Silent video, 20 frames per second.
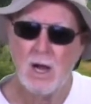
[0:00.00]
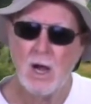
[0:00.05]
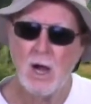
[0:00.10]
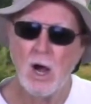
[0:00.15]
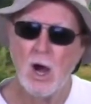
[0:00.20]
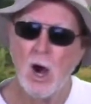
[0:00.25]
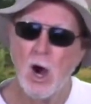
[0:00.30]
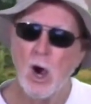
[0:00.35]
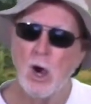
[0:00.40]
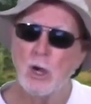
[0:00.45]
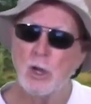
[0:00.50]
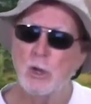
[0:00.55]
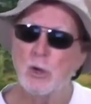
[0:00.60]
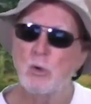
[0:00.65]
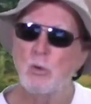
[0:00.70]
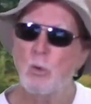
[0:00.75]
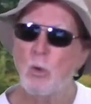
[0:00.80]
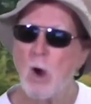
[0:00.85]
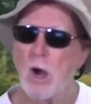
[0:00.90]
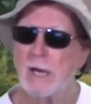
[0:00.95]
Are you
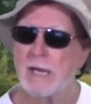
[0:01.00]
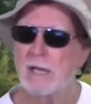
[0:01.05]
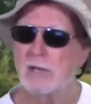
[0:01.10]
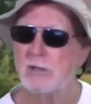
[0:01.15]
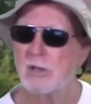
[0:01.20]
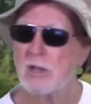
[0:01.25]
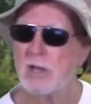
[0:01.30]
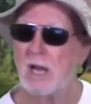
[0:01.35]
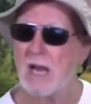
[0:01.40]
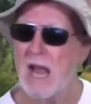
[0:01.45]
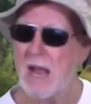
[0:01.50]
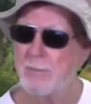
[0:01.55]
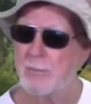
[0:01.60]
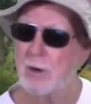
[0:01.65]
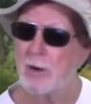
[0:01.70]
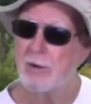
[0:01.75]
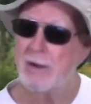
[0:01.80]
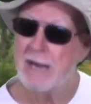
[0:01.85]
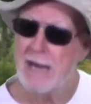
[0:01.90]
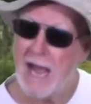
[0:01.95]
walking to the
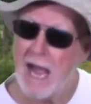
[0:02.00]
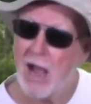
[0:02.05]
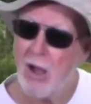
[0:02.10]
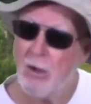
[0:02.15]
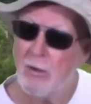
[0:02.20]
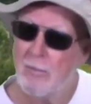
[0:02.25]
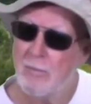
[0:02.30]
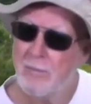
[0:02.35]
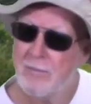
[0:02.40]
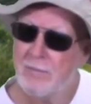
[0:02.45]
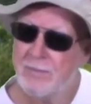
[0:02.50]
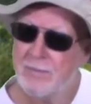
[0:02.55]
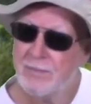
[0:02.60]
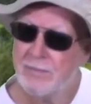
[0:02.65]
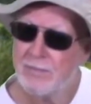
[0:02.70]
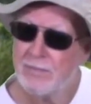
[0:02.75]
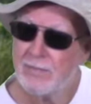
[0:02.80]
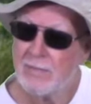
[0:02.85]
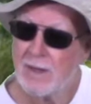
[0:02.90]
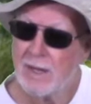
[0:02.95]
library now?
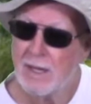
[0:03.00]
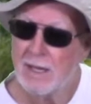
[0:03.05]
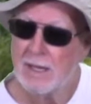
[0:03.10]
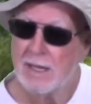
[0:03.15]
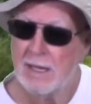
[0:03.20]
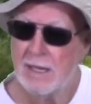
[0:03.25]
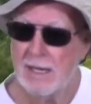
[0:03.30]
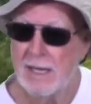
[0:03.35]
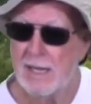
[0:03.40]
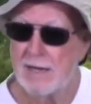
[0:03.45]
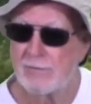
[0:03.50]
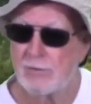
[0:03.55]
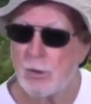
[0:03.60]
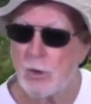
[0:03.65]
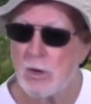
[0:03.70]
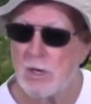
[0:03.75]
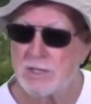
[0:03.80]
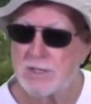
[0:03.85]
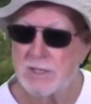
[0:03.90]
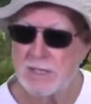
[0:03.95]
And of
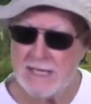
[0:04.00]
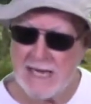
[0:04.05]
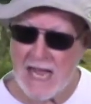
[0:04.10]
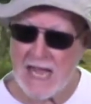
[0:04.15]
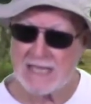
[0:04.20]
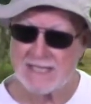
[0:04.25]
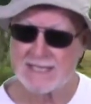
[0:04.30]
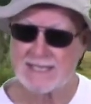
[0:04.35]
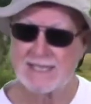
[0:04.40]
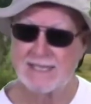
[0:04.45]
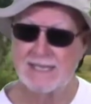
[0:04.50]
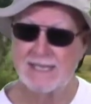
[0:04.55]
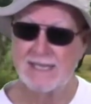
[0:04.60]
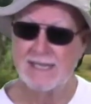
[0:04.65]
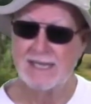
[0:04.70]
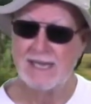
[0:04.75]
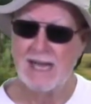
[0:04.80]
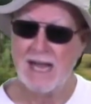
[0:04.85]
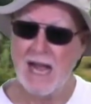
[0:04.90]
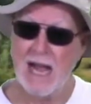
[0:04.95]
course, yes.
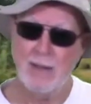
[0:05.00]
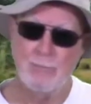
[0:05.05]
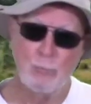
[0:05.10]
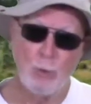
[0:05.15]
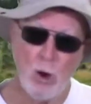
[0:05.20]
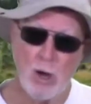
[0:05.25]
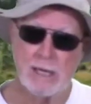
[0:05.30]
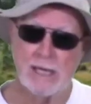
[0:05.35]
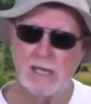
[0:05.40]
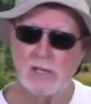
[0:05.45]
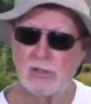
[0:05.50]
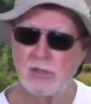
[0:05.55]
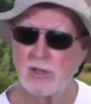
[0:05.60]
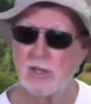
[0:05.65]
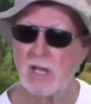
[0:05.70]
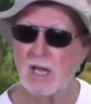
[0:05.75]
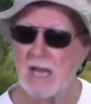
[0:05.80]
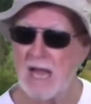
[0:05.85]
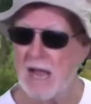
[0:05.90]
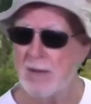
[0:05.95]
I'm walking to
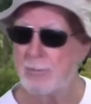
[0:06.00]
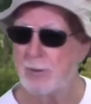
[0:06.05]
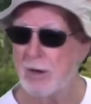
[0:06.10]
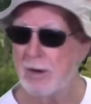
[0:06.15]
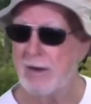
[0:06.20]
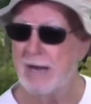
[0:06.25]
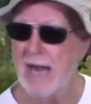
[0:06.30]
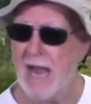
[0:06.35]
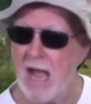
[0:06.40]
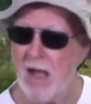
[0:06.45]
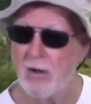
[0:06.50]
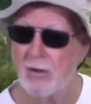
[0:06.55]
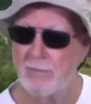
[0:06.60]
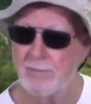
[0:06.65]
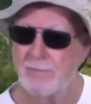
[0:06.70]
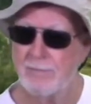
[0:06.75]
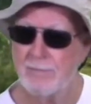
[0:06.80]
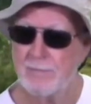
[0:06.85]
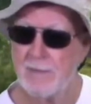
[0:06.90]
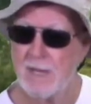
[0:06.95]
the library now.
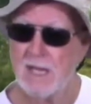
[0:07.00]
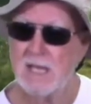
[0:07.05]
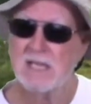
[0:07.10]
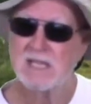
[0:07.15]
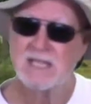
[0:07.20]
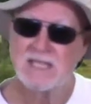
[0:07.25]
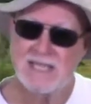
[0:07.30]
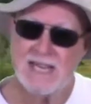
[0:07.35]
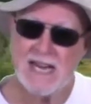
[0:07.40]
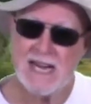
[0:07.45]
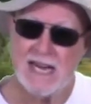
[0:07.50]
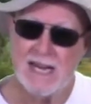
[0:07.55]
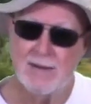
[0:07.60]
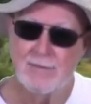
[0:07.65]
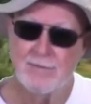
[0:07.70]
Sí,